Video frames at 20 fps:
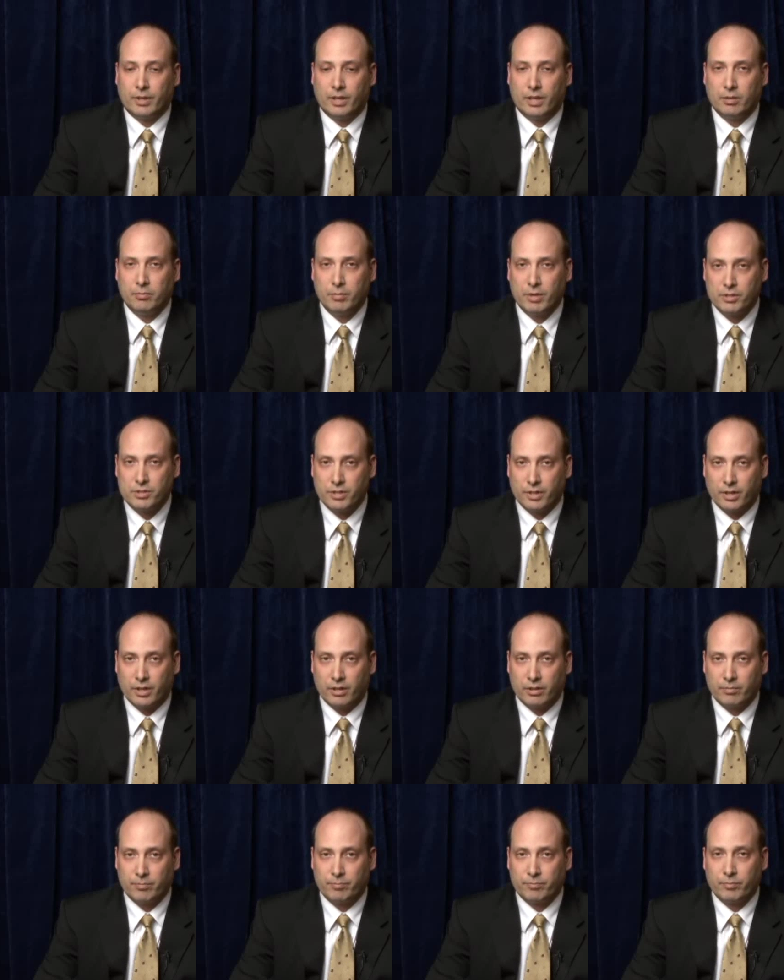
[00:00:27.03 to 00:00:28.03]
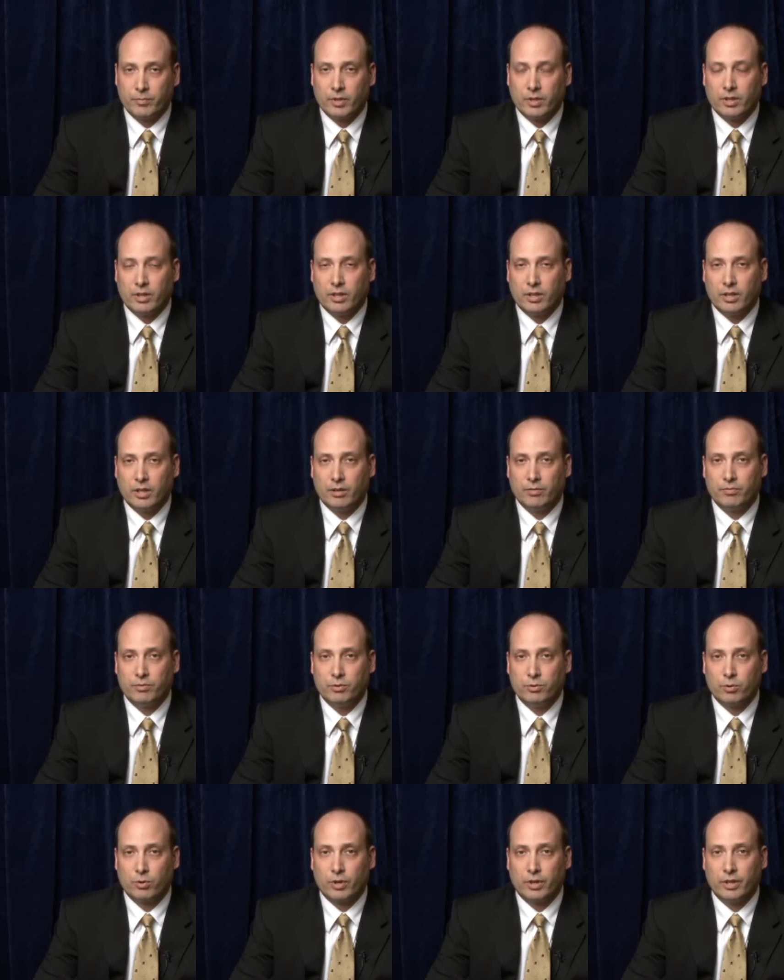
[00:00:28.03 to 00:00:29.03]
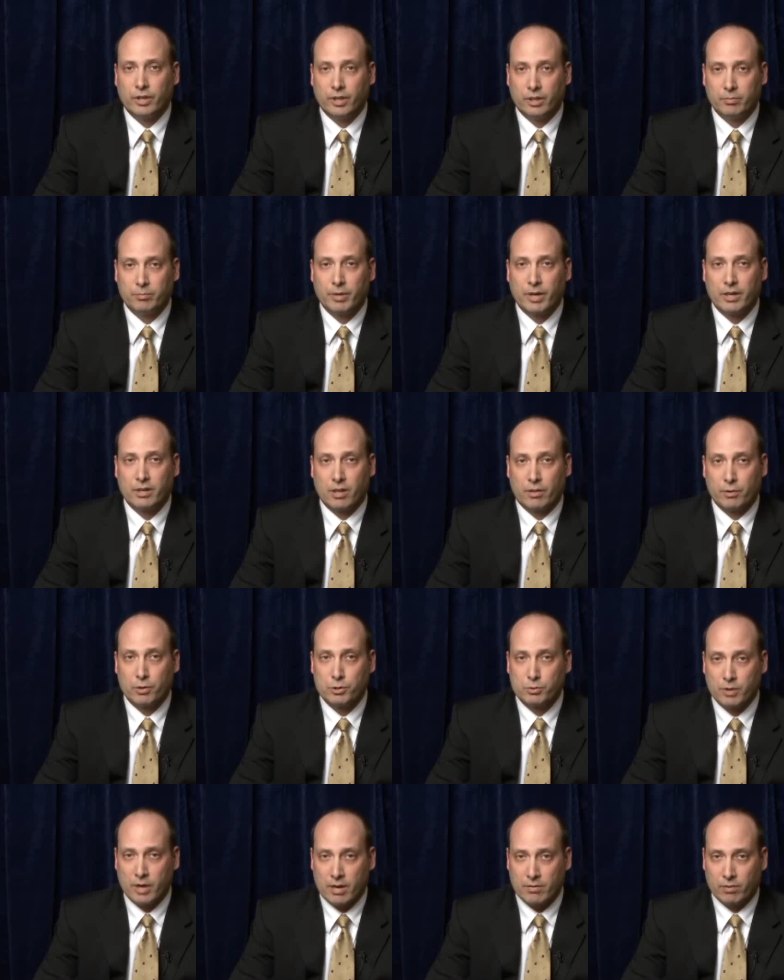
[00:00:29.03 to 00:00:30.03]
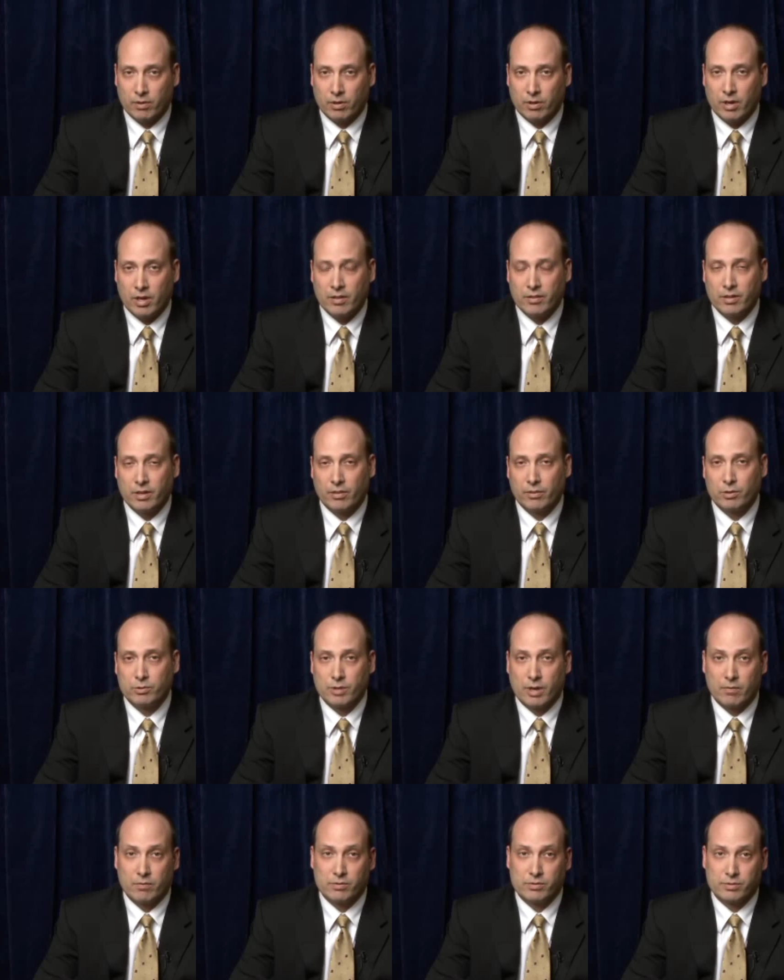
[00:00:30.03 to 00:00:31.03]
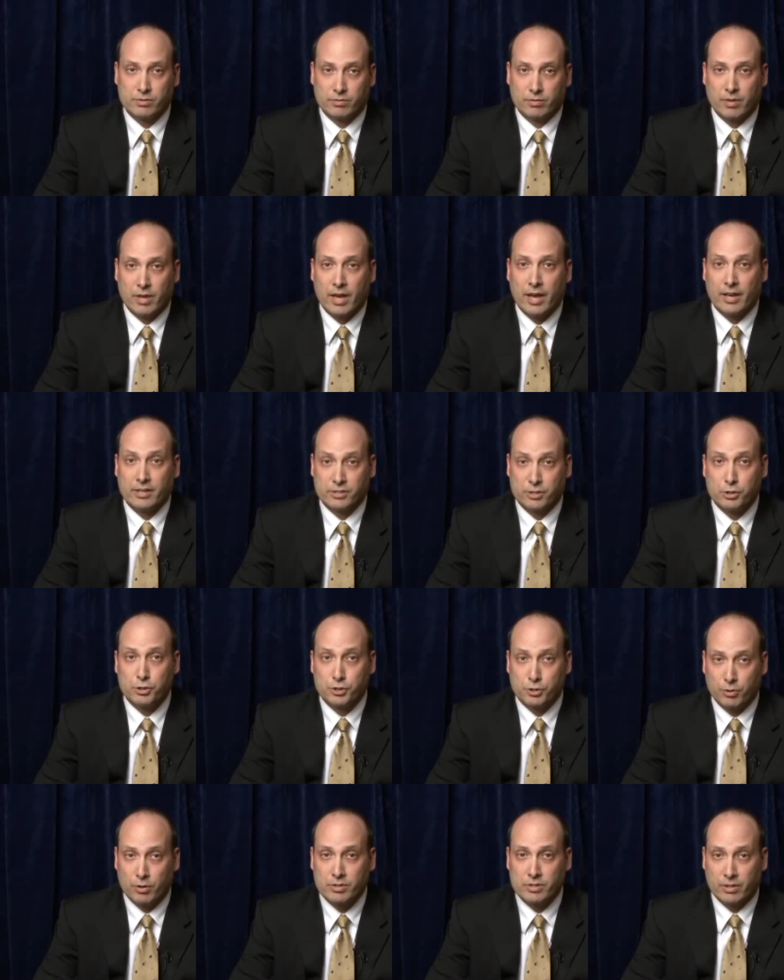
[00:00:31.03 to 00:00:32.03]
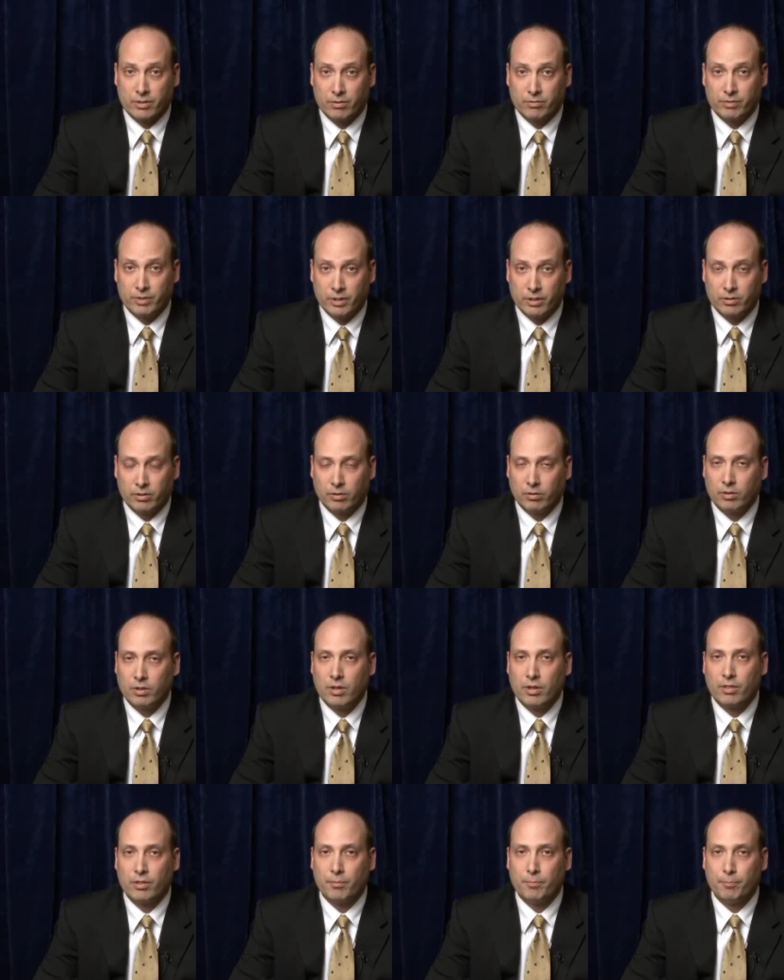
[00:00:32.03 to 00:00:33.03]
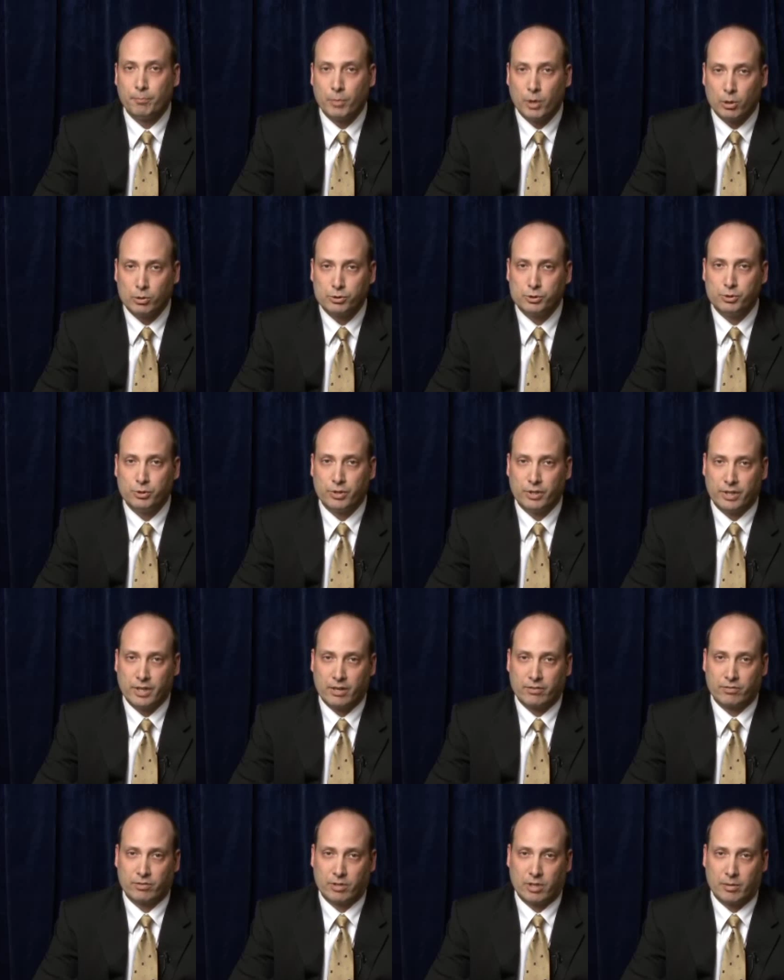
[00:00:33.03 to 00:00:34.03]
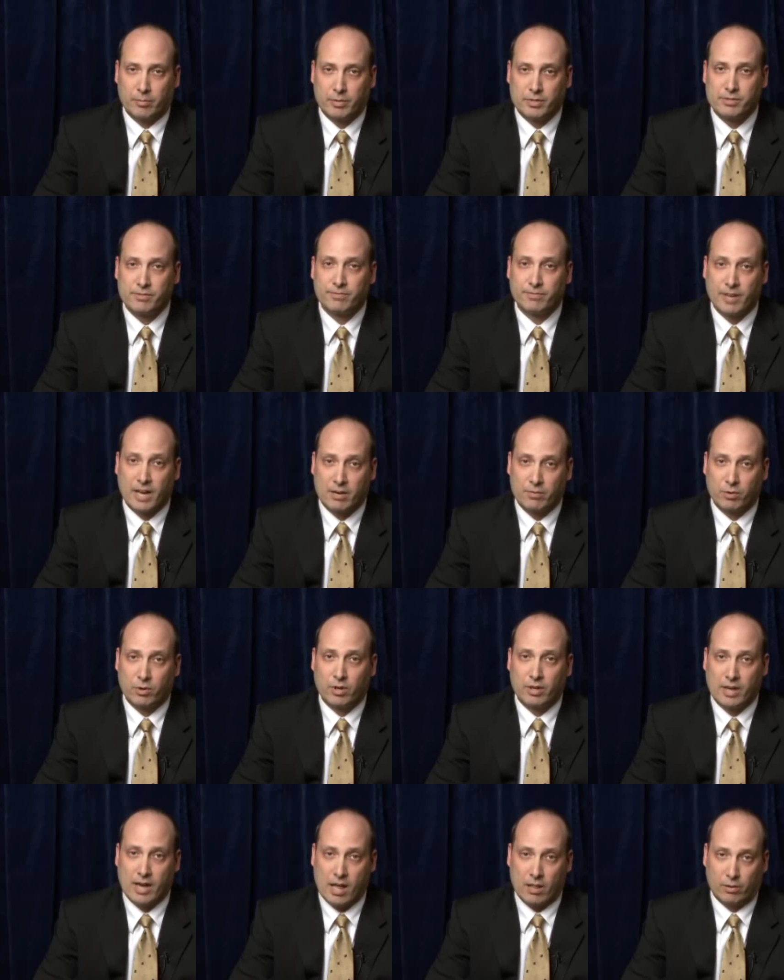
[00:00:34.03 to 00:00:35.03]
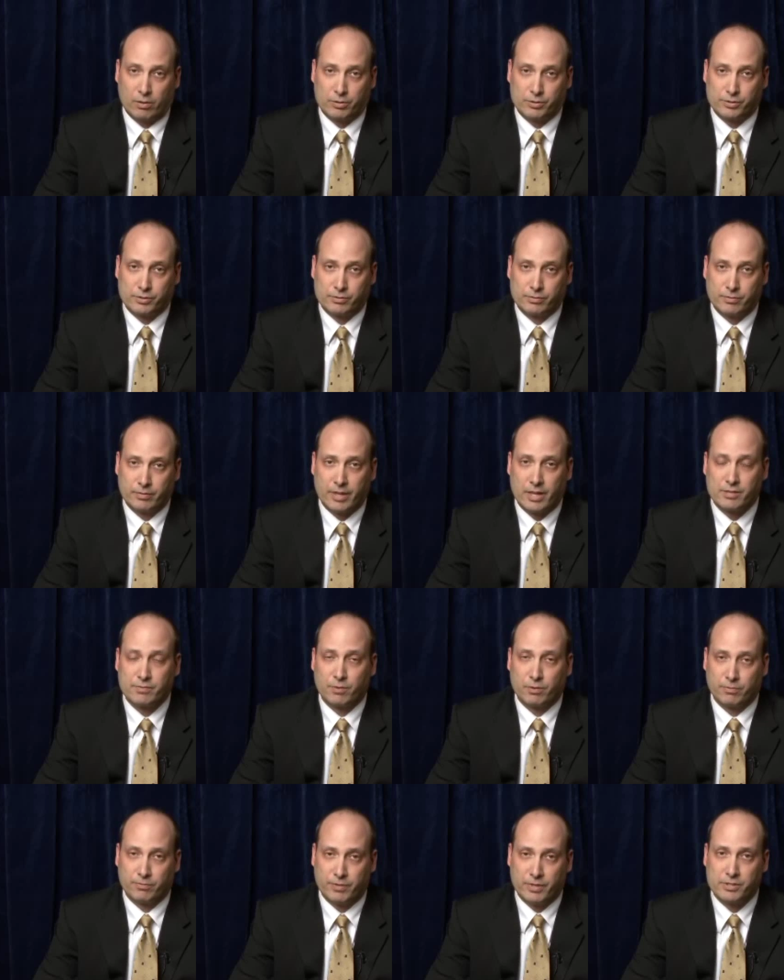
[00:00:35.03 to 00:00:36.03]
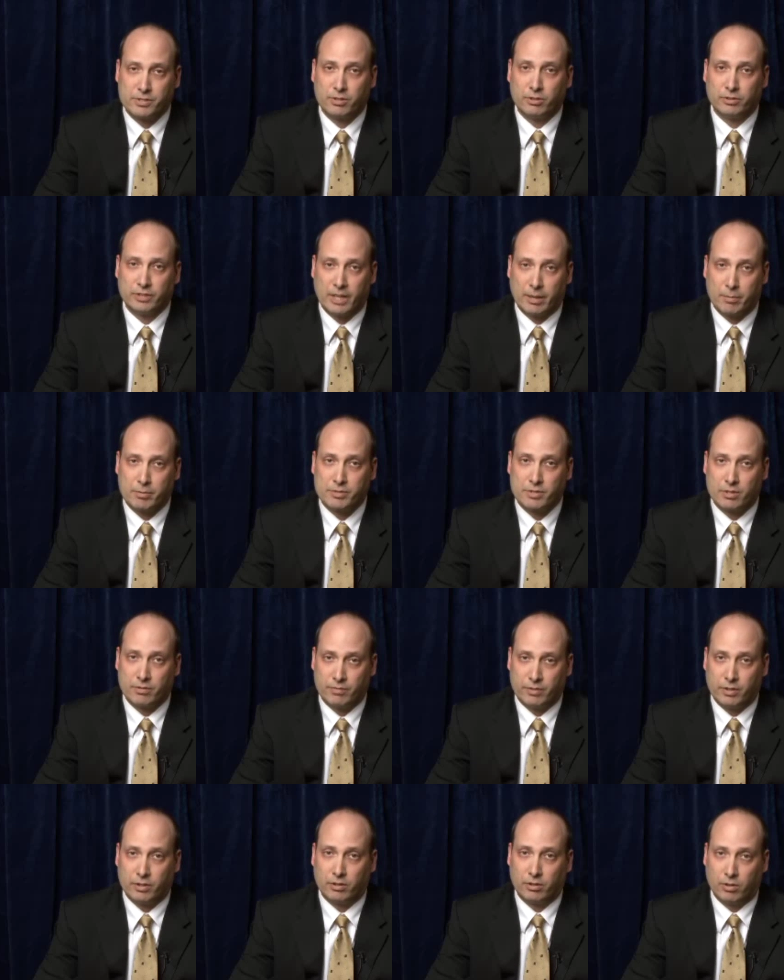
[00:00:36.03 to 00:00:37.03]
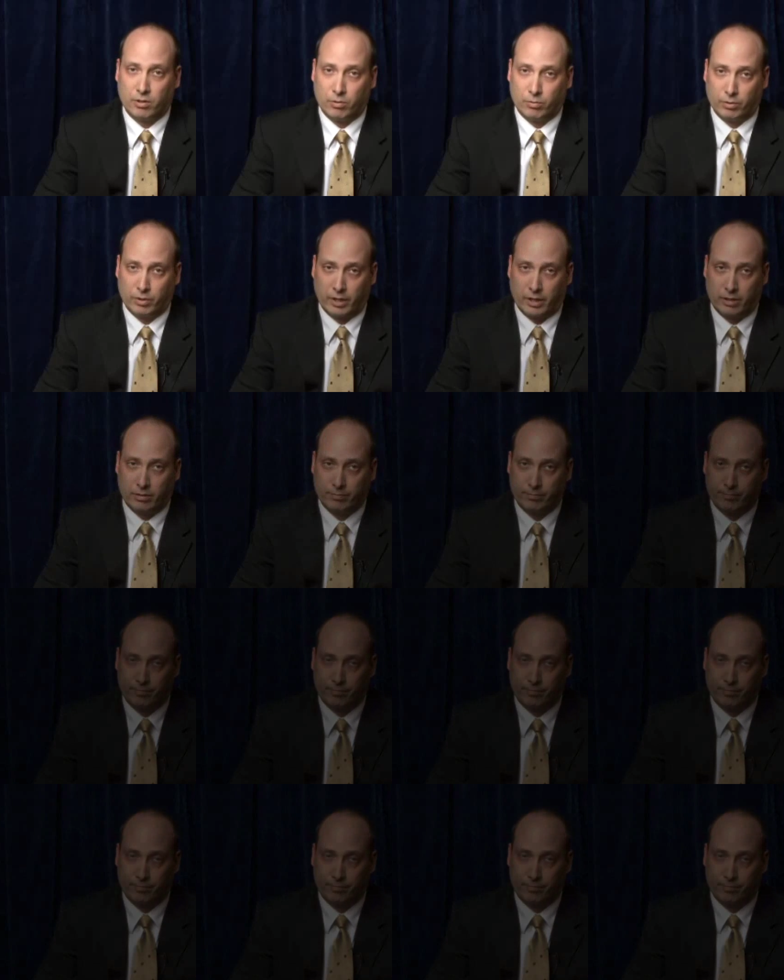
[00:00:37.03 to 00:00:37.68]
In Michigan, if you were hit by another driver and the other driver has insurance on their vehicle, the most you can get from them is $500. That's for physical damage to the vehicle only.